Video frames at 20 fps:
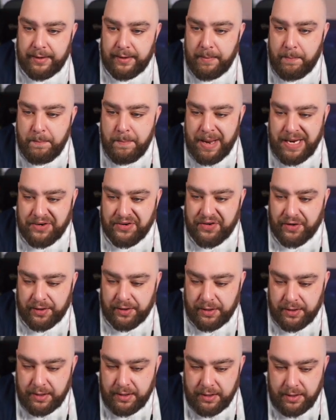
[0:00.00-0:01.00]
Mental.
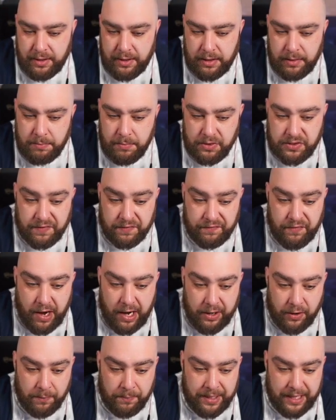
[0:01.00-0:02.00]
But some very
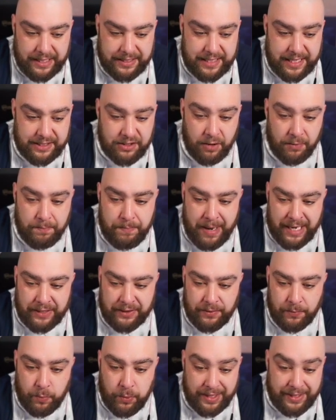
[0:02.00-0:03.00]
good players there. He's got
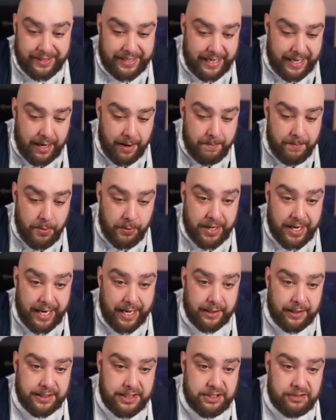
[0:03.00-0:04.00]
Ben Wendia,
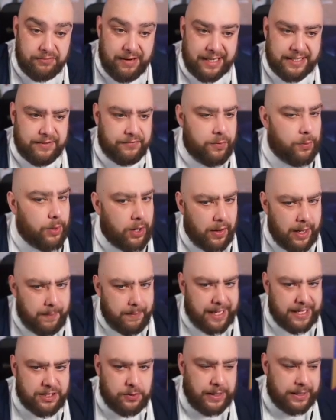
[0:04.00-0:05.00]
Mukiele, this is red. So I think we got them
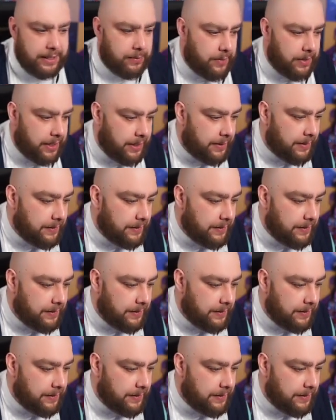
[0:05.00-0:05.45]
last week, didn't we?